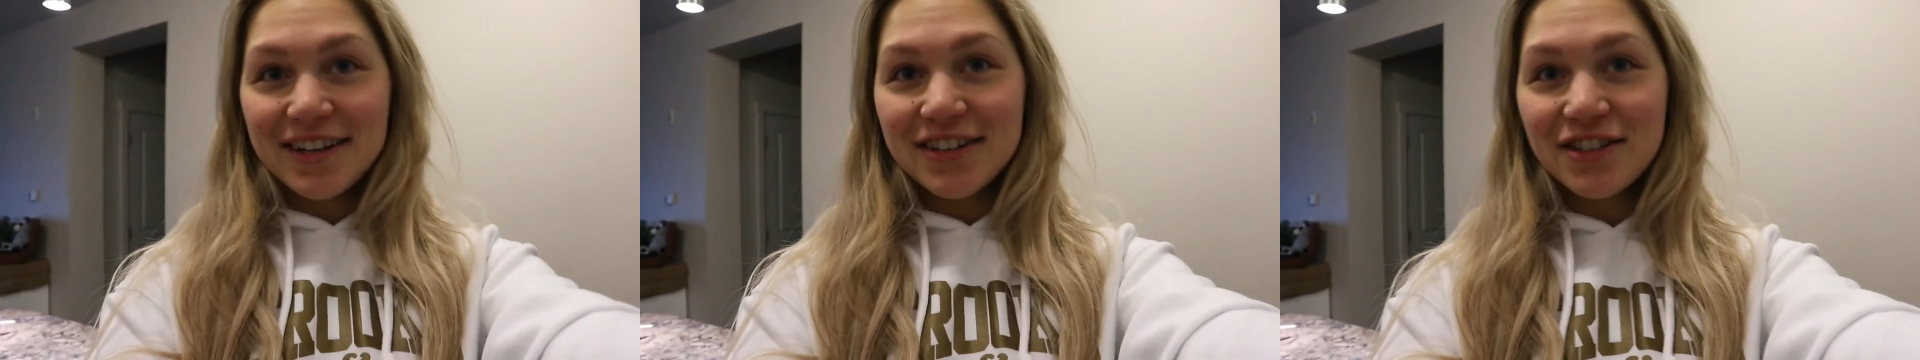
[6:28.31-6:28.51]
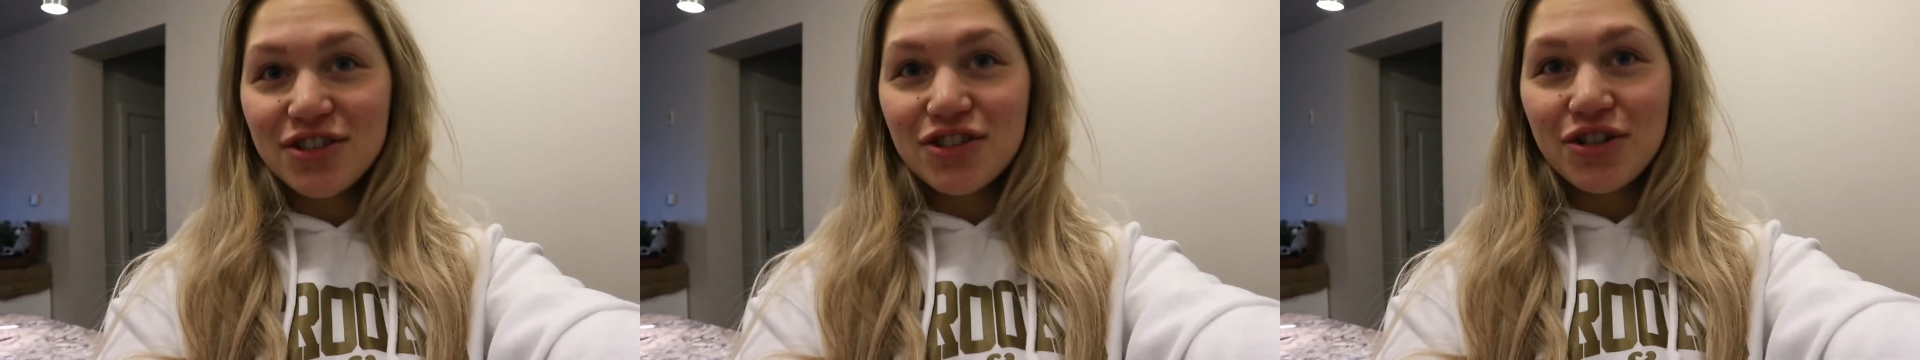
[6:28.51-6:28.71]

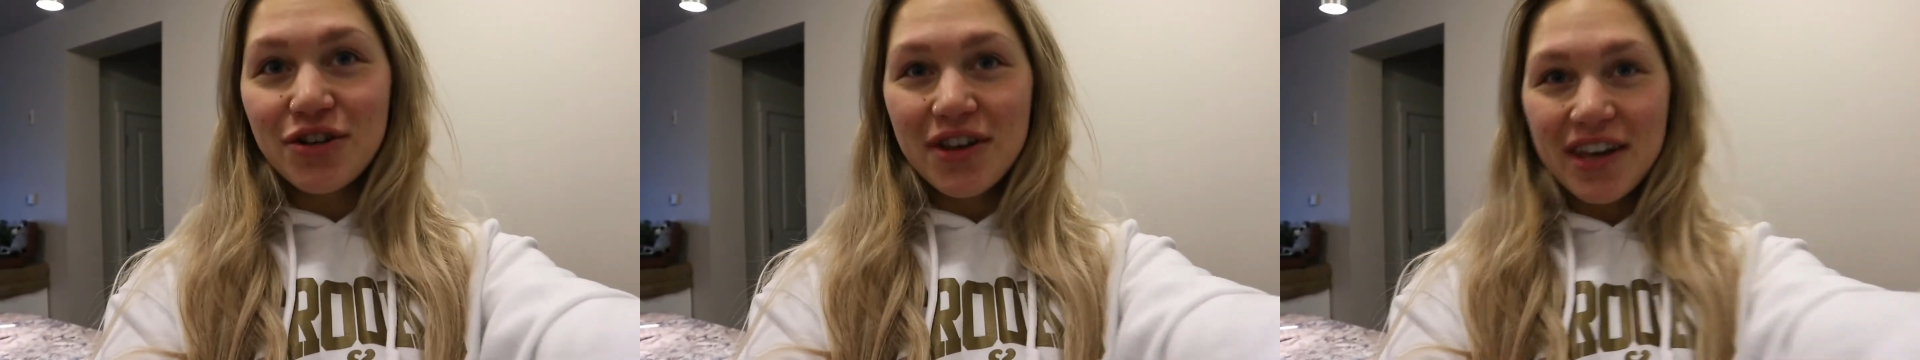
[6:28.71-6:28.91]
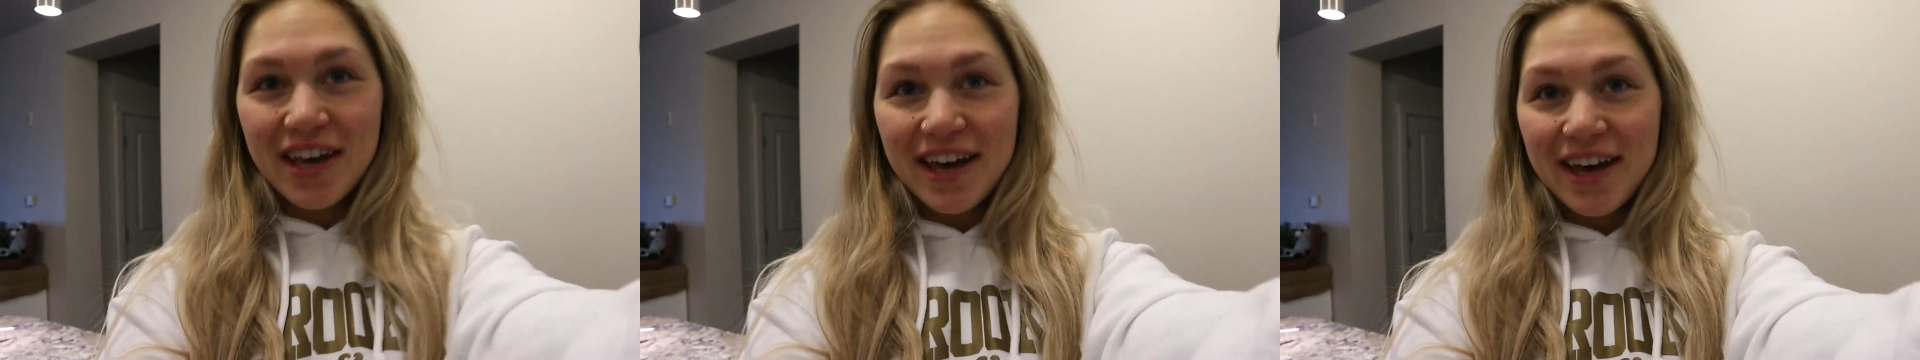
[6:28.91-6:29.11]
I'll show
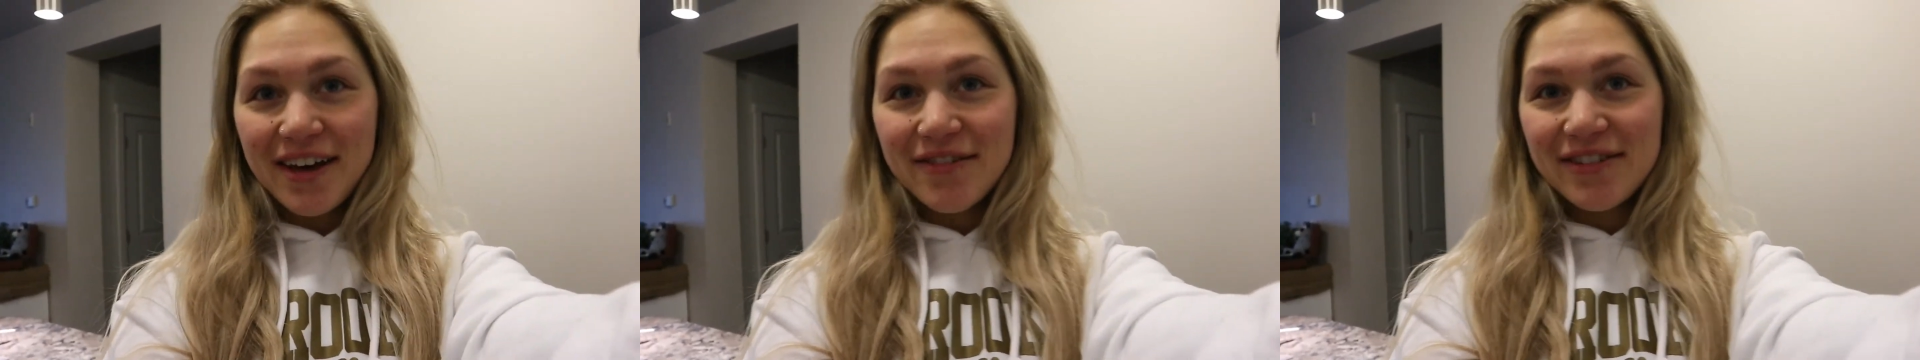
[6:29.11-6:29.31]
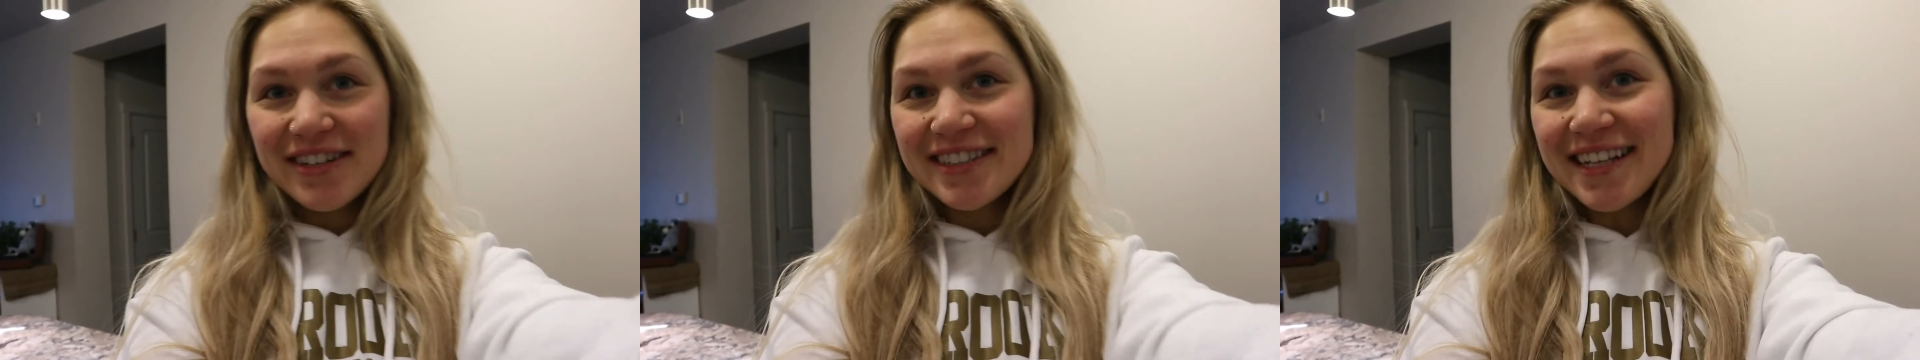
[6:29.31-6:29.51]
you
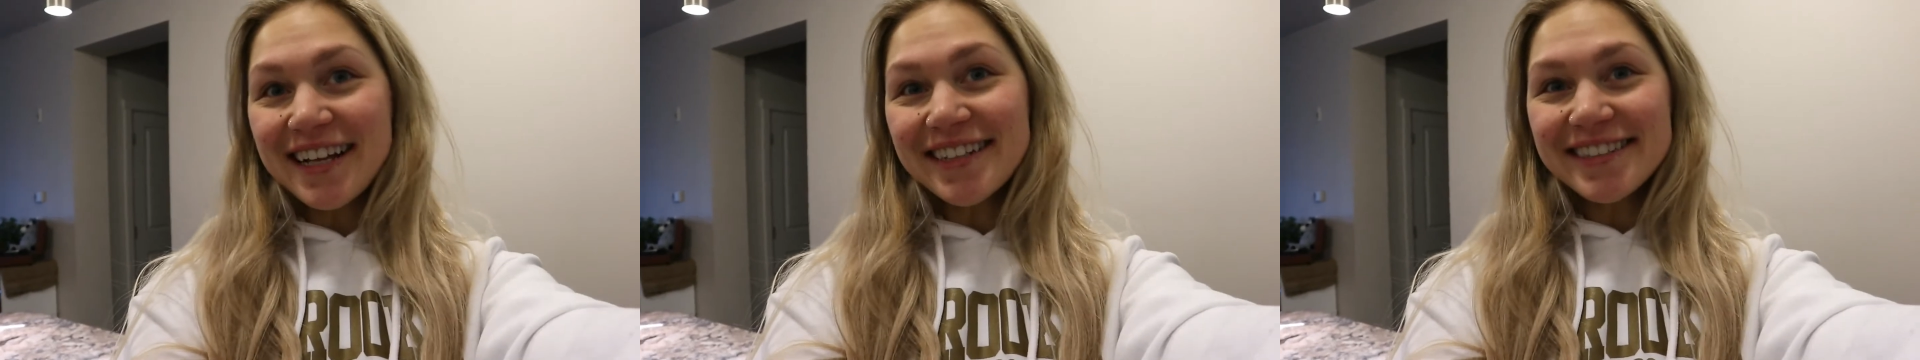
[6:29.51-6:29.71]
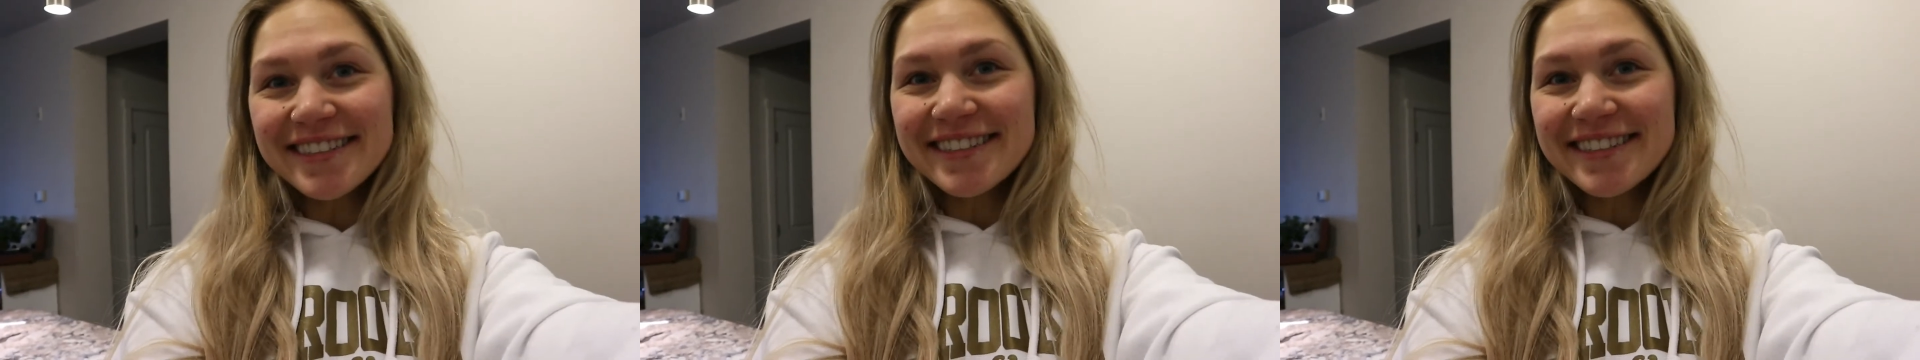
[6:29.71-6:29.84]
when it's done.